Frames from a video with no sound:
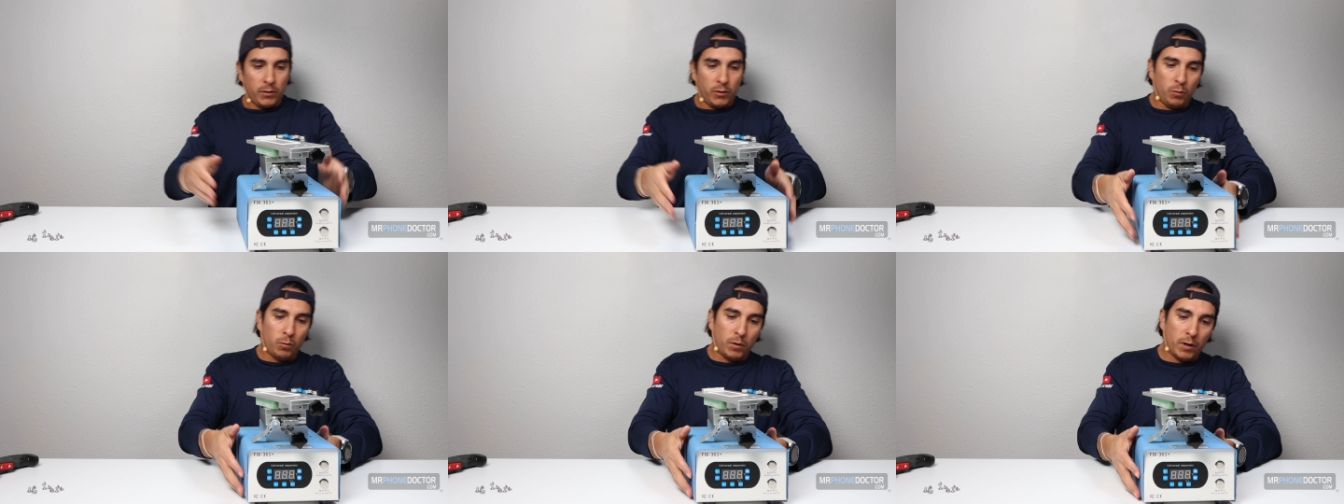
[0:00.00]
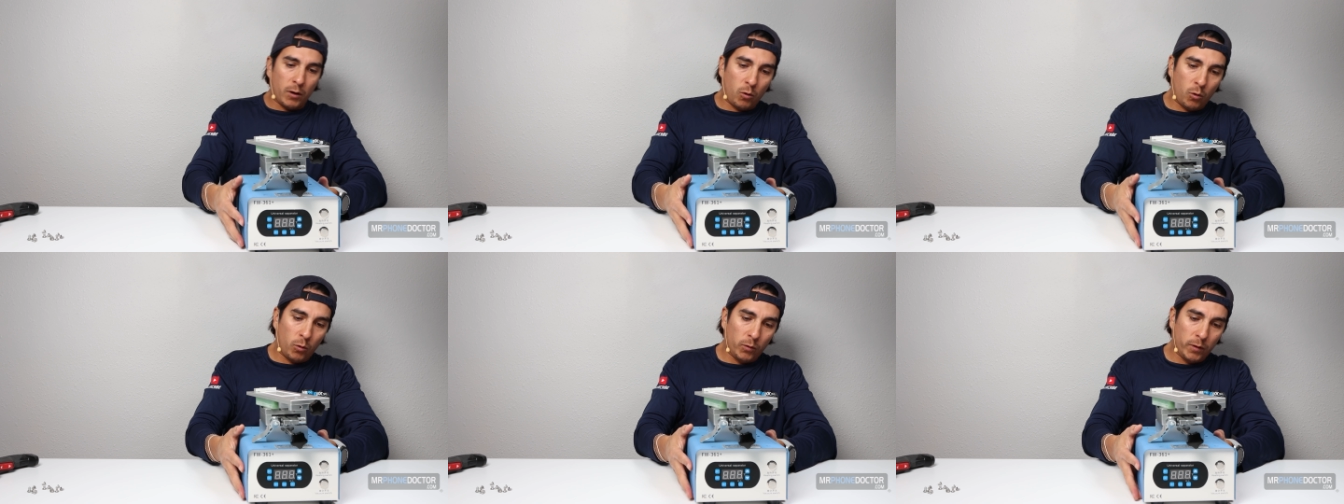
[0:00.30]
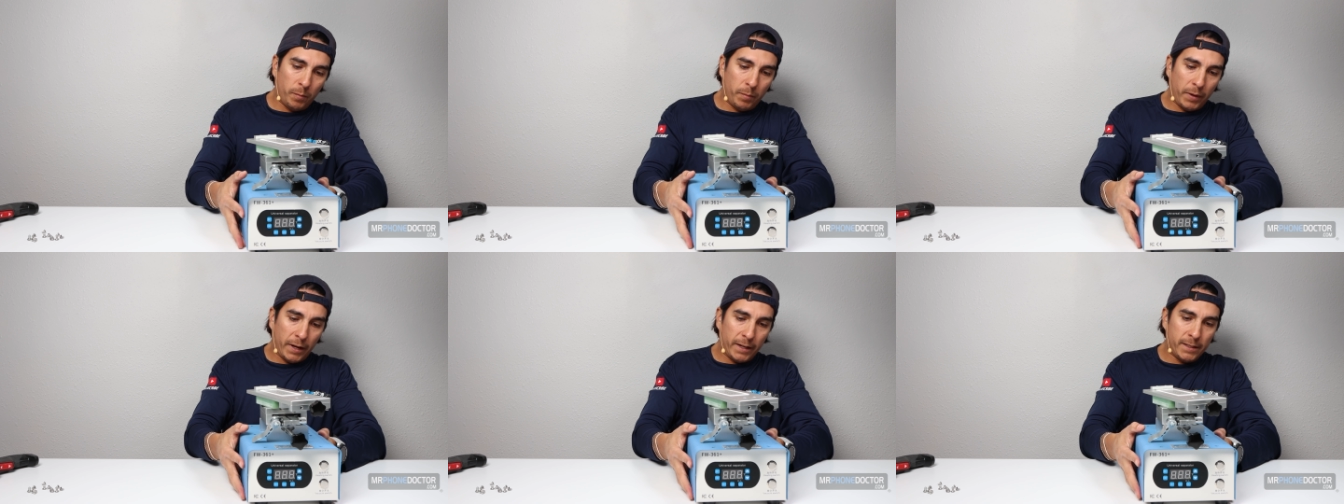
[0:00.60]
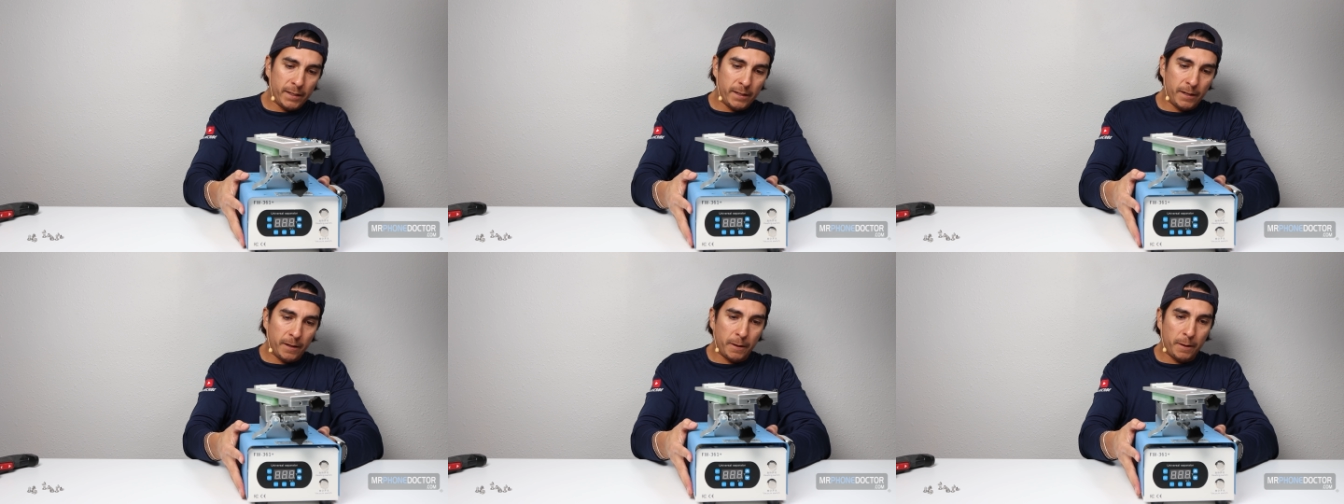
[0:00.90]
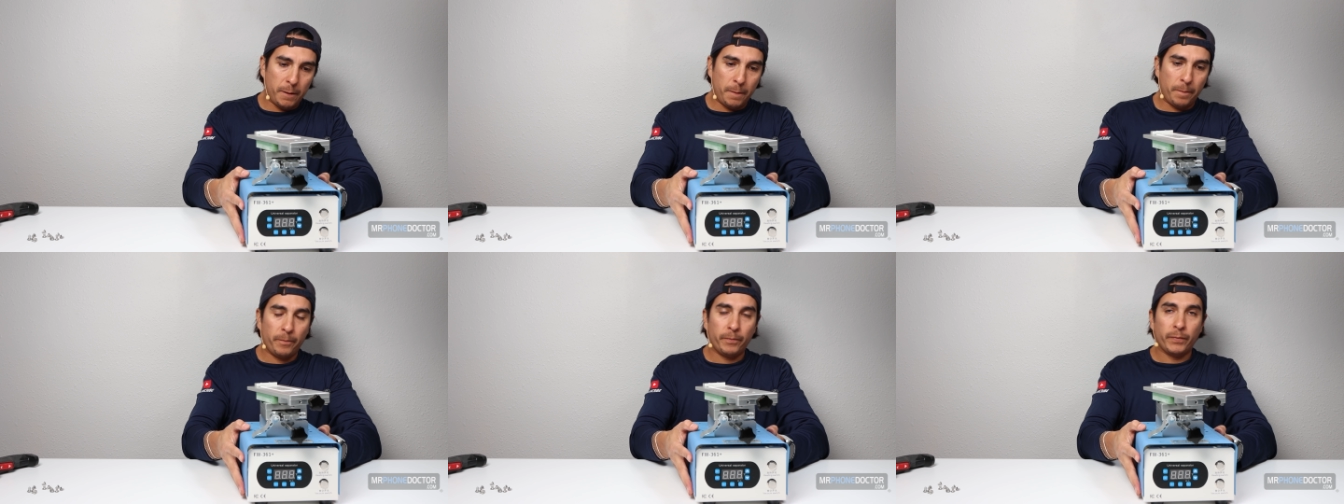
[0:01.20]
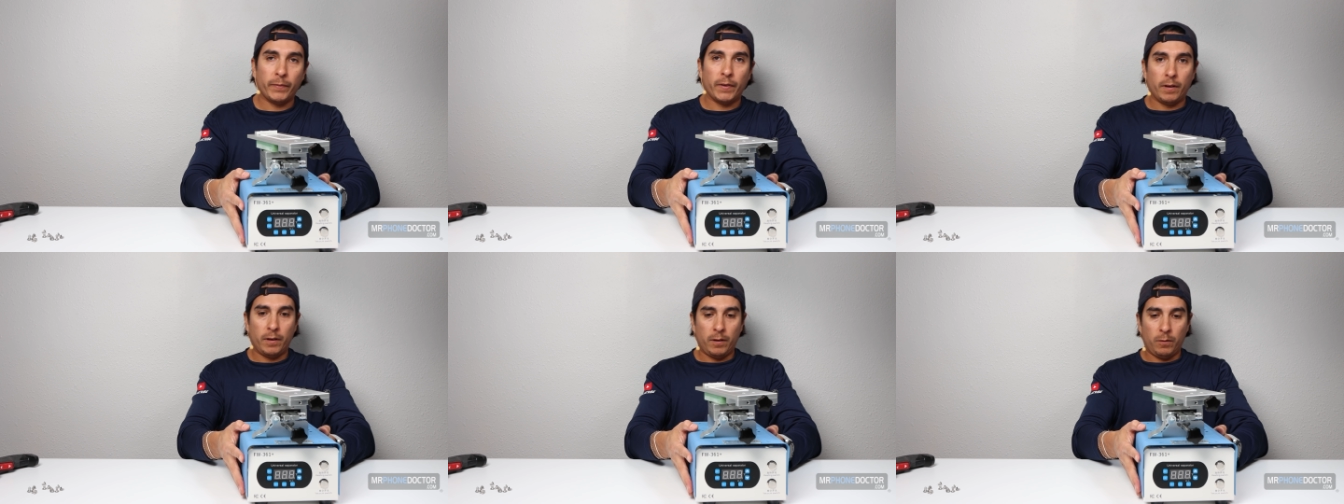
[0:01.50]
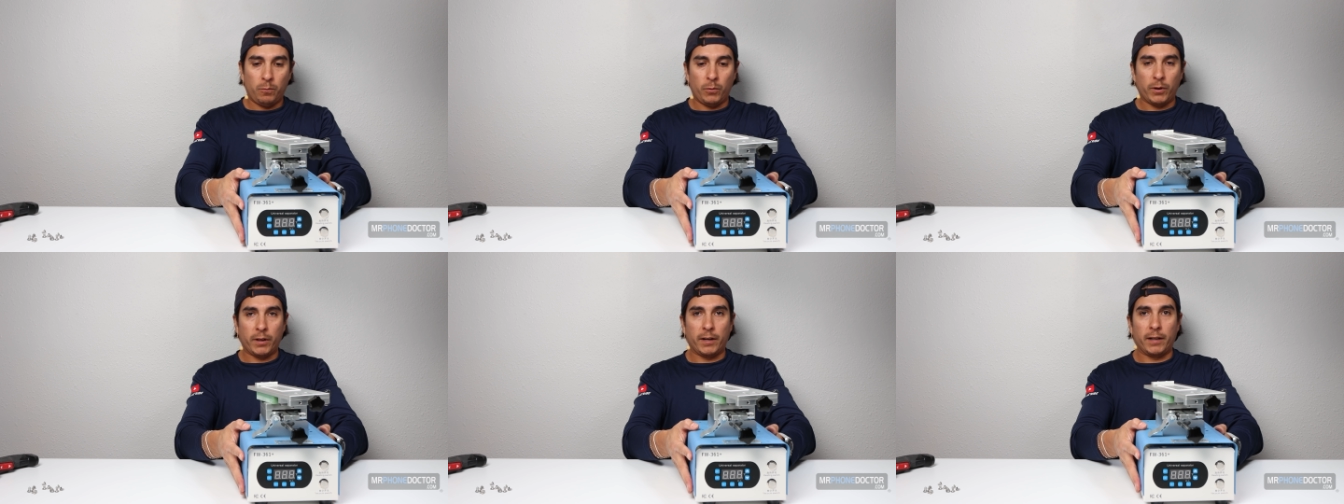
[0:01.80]
Do want to hold the base here.
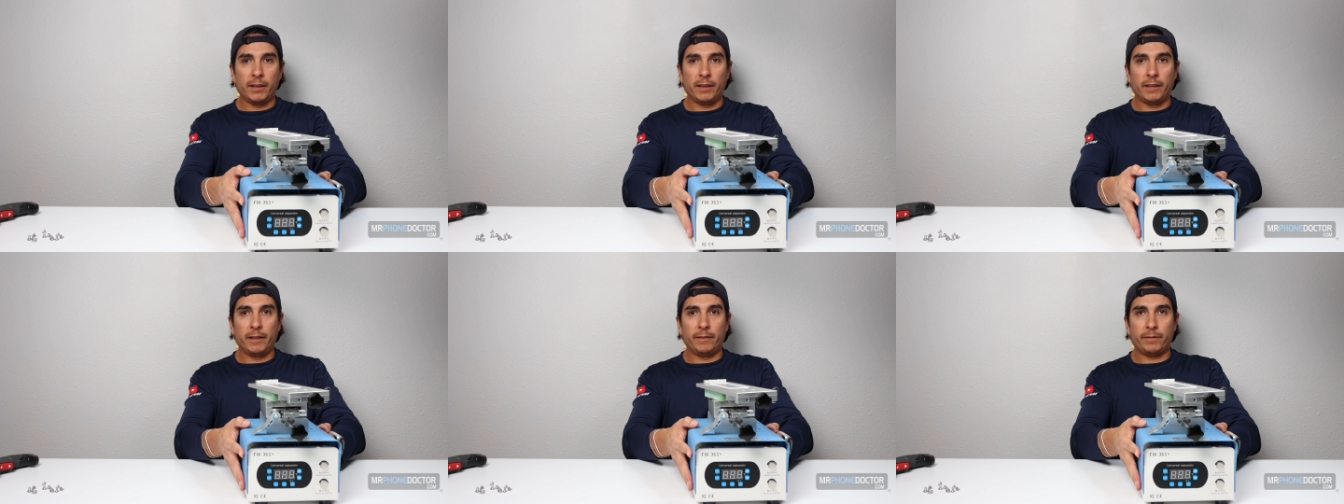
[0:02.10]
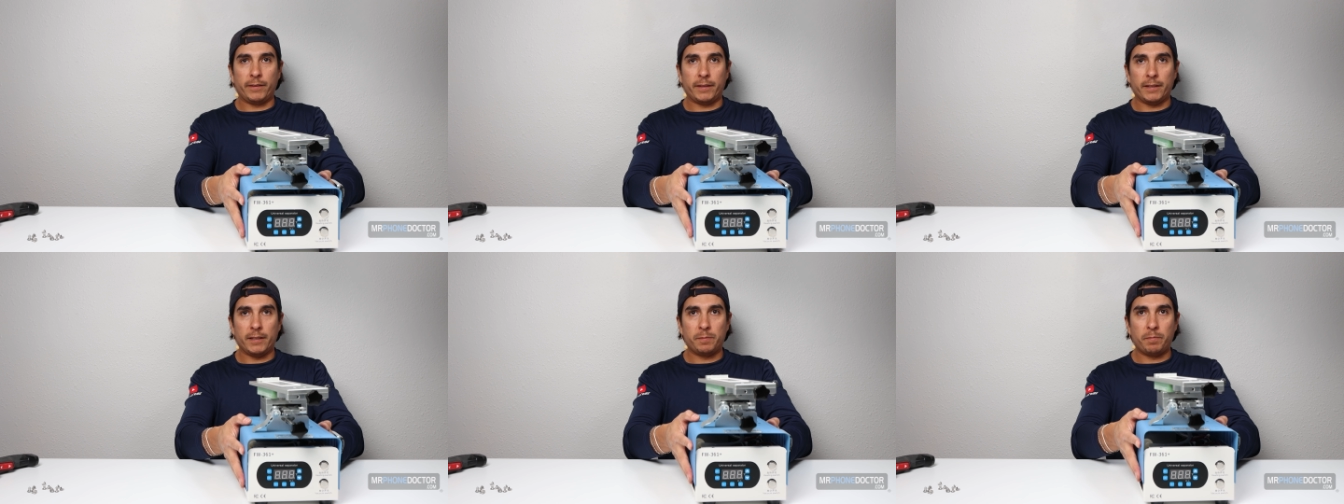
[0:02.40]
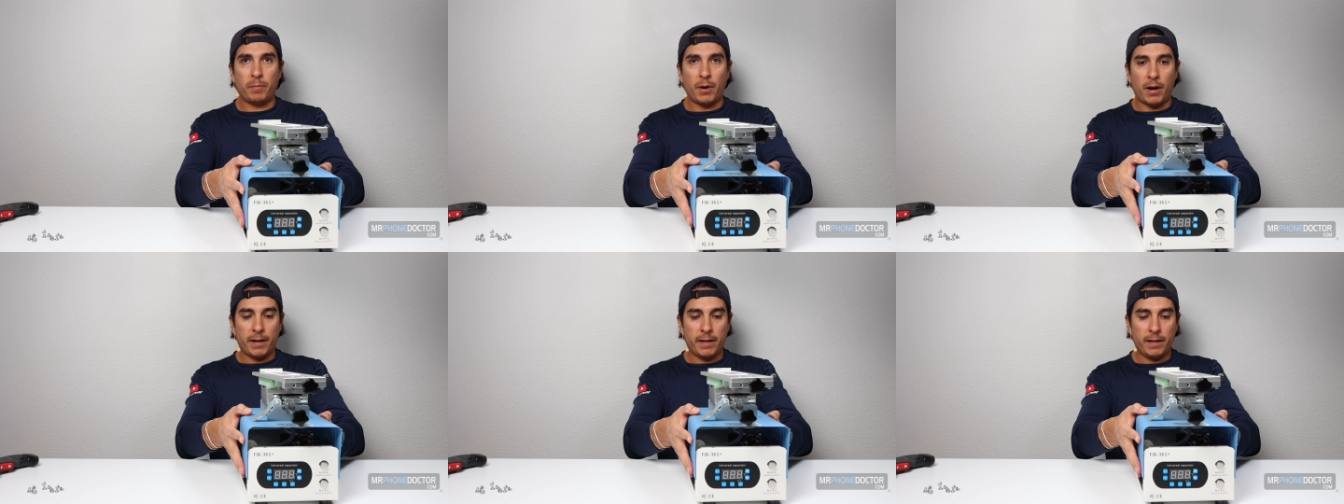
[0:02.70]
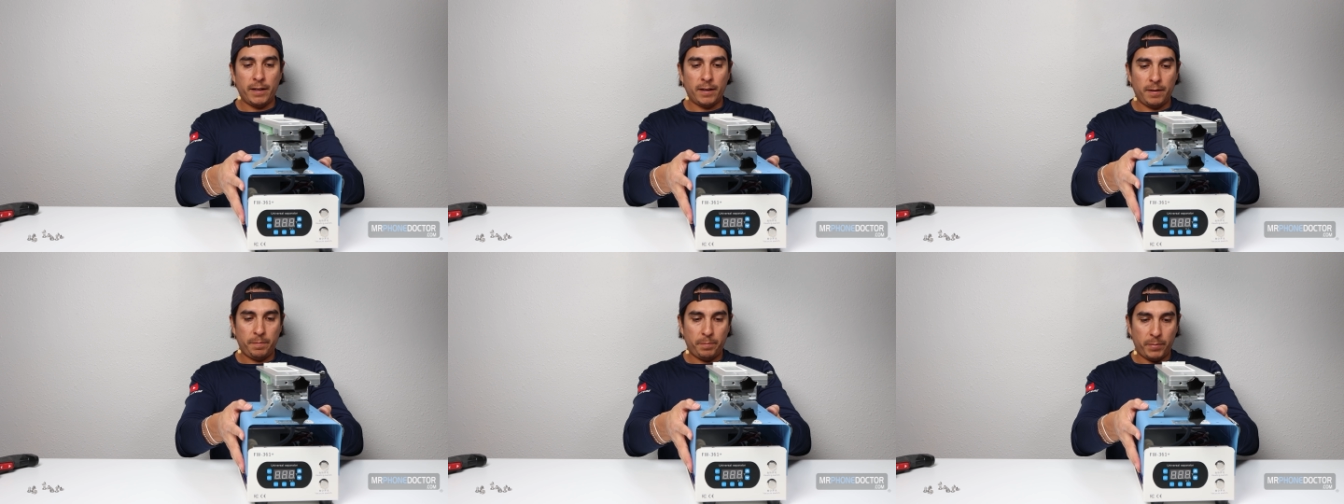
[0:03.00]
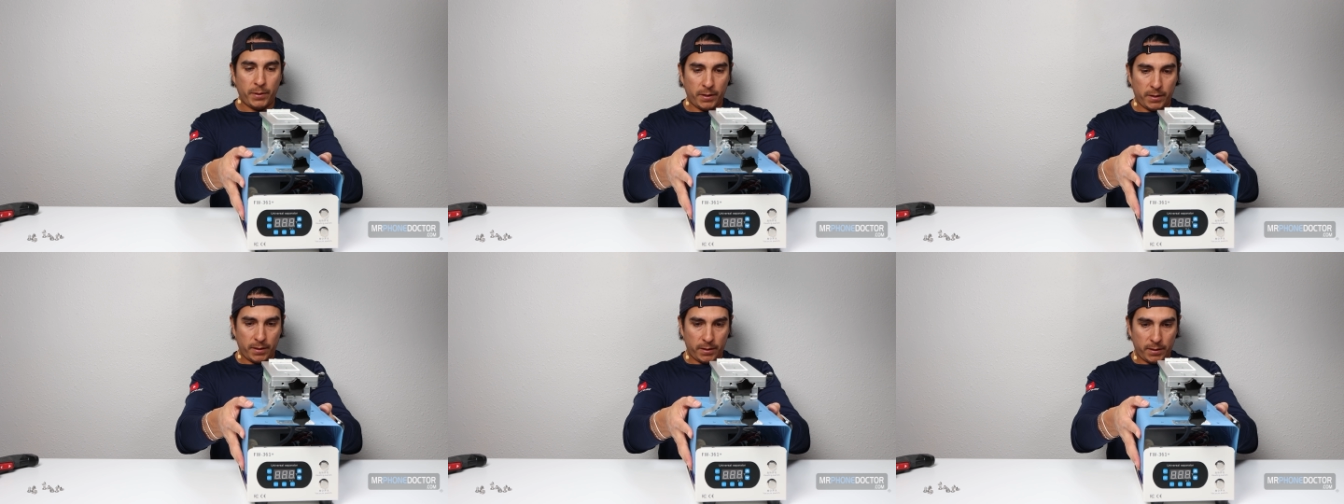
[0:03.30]
We're gonna lift this body up